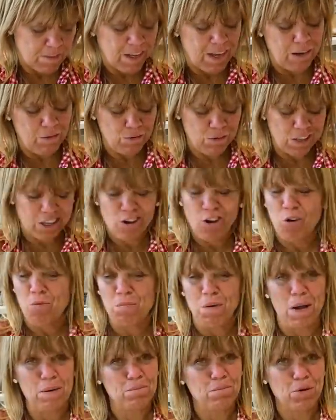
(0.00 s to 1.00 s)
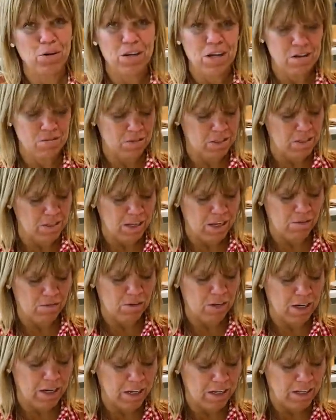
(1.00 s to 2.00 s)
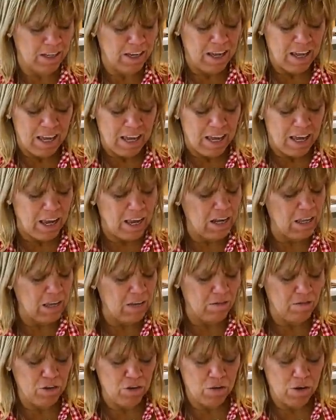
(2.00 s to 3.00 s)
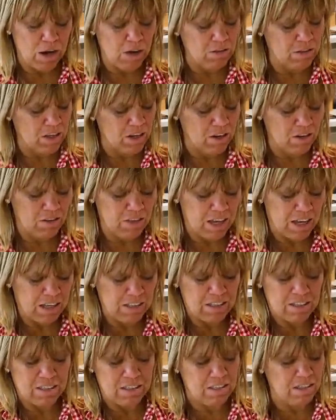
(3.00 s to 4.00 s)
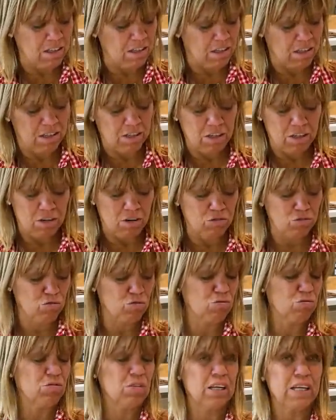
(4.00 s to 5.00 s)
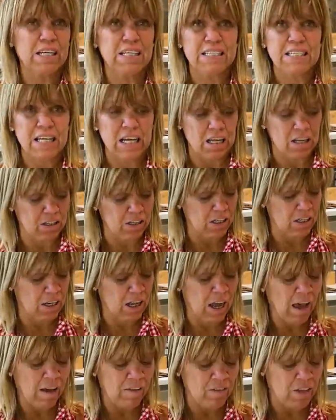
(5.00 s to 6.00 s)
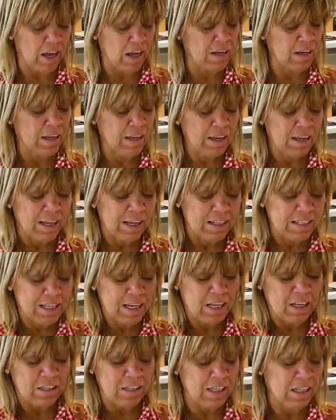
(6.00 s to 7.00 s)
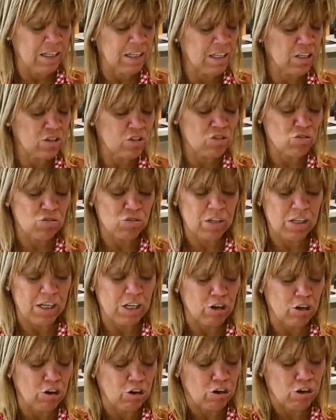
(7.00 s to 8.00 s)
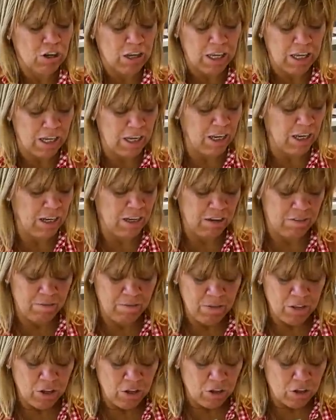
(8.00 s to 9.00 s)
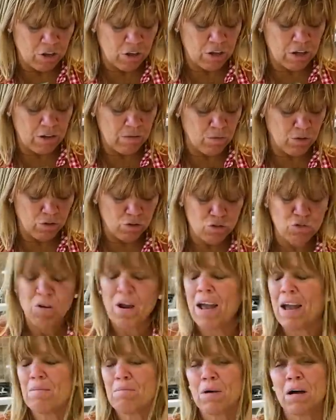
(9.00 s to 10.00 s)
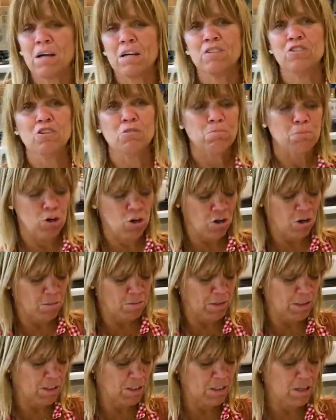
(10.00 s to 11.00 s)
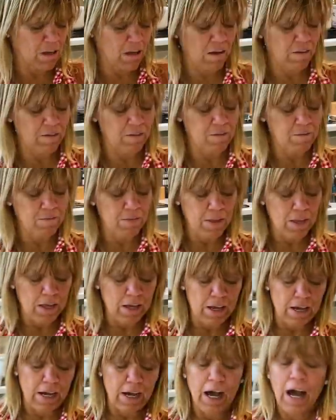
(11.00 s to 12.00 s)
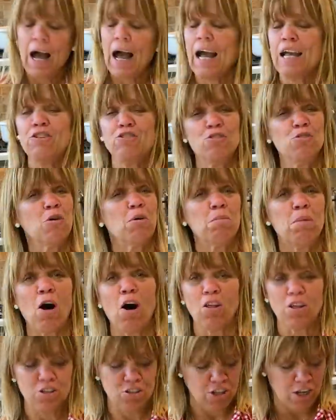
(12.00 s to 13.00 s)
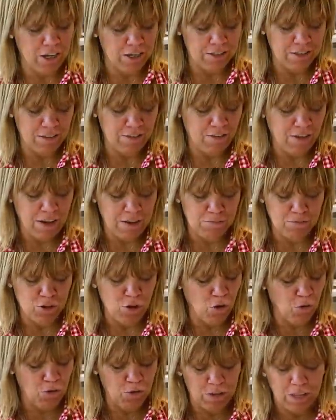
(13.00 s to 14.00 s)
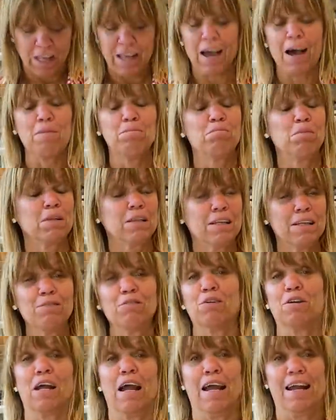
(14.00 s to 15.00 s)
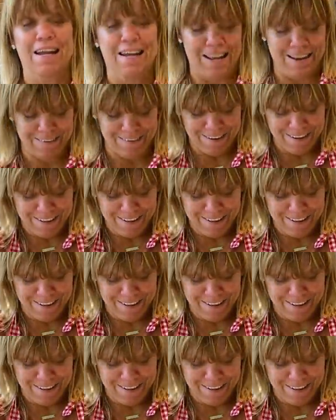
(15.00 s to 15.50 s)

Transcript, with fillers: I really hope I'm pronouncing that right. Any of you out there that's, you know, truly Italian and have that Italian history and cooking and cooking with grandma and your mom and stuff, I do apologize if I'm totally obliterating